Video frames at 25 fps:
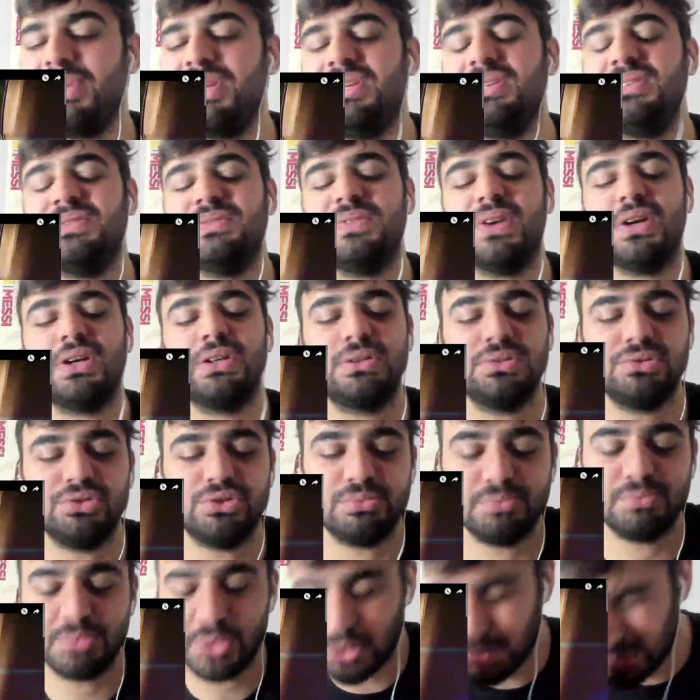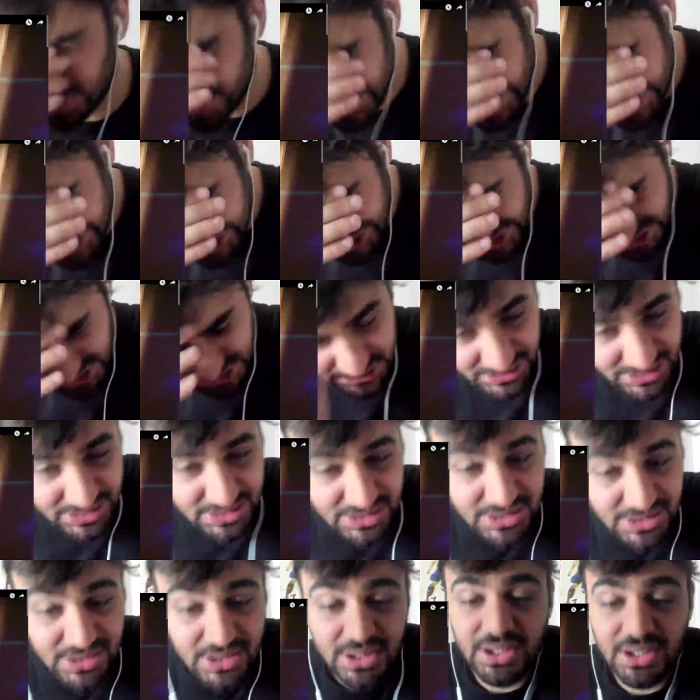Verge, bro.
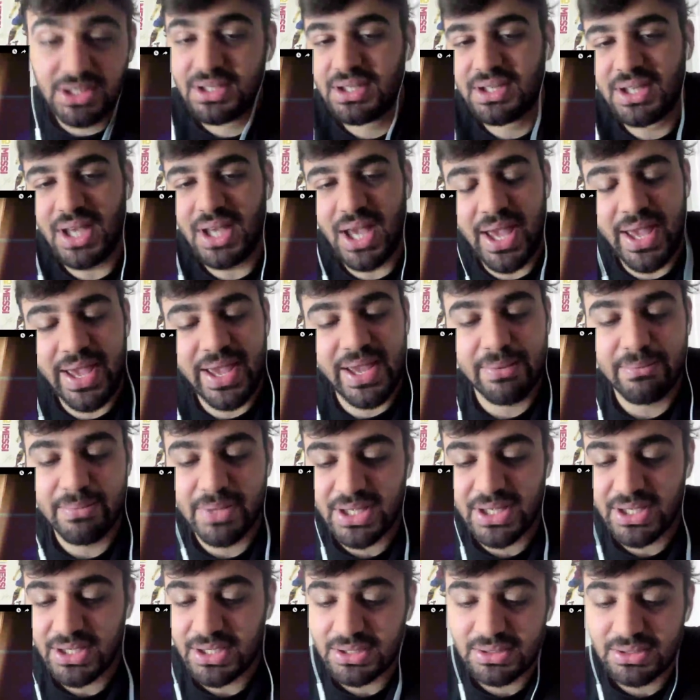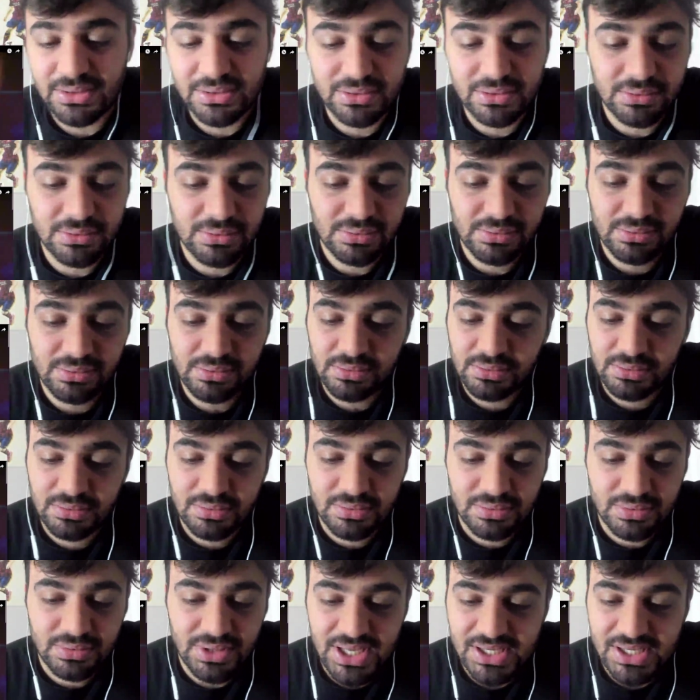Hey, man.
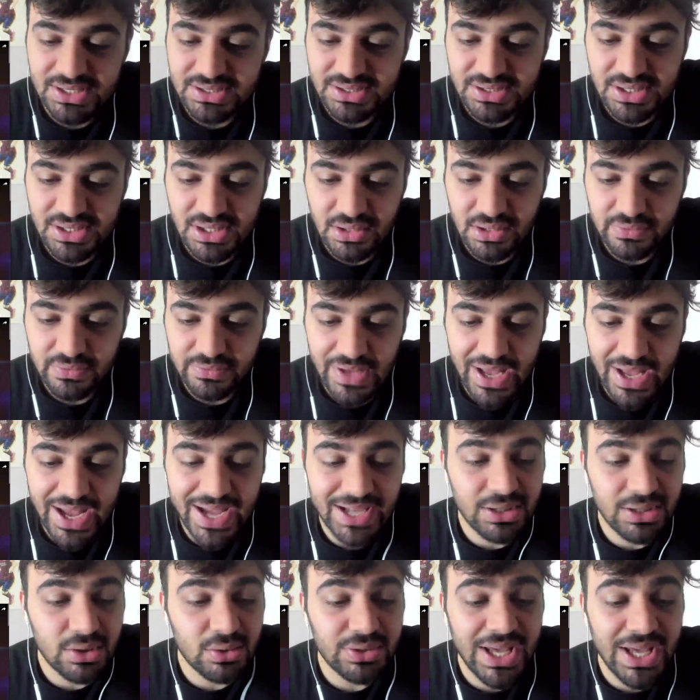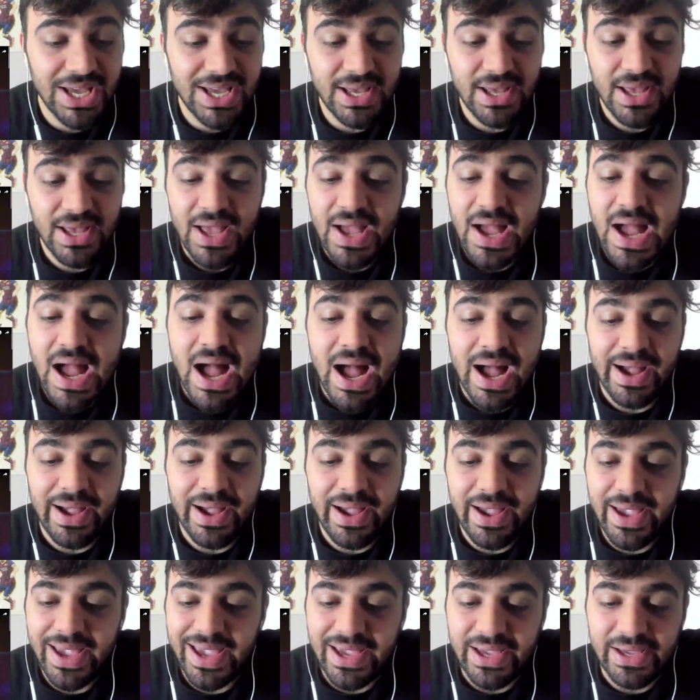That's tough. I know that.
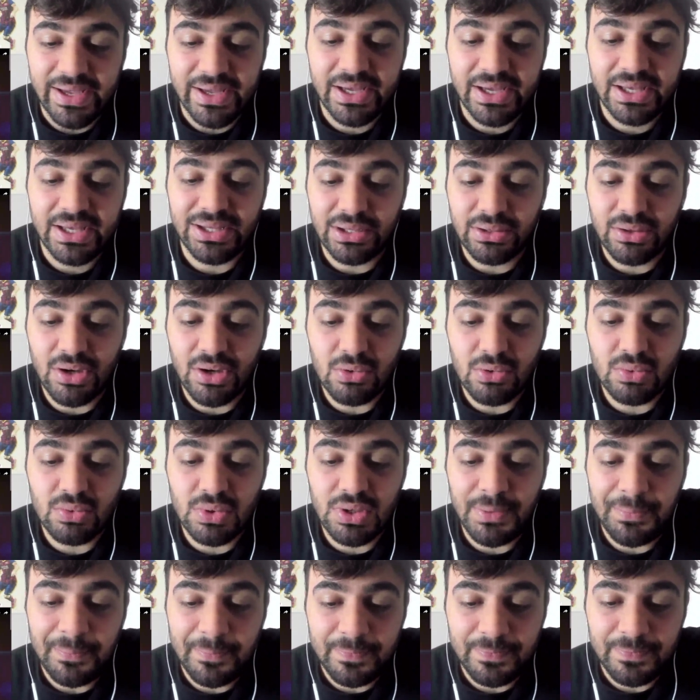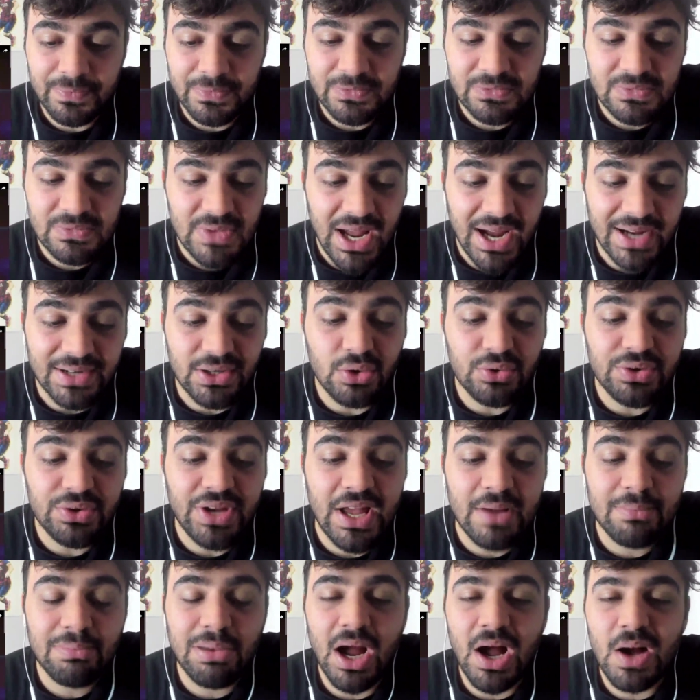Hey, you know what? I know
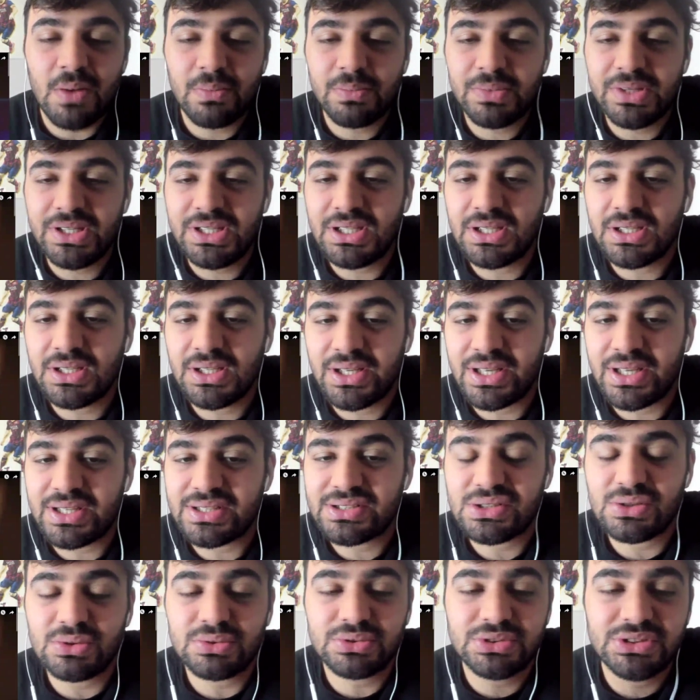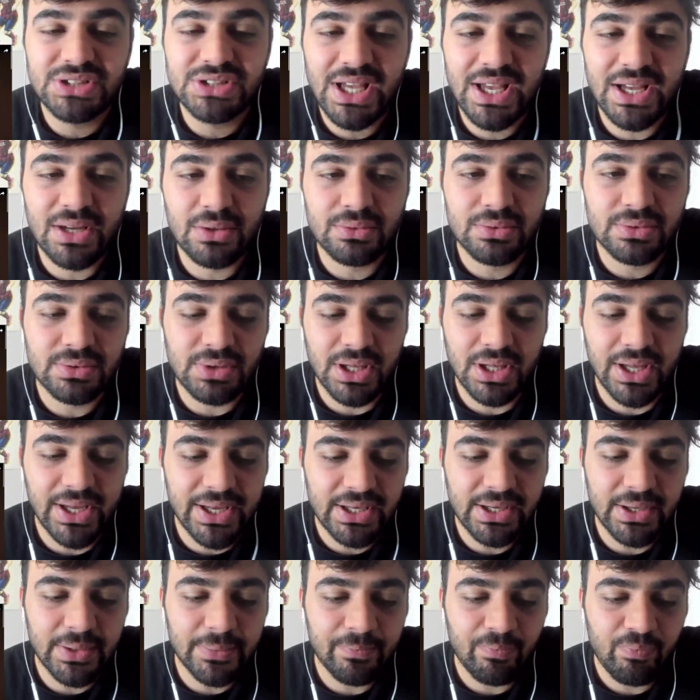that probably it's going to sound like,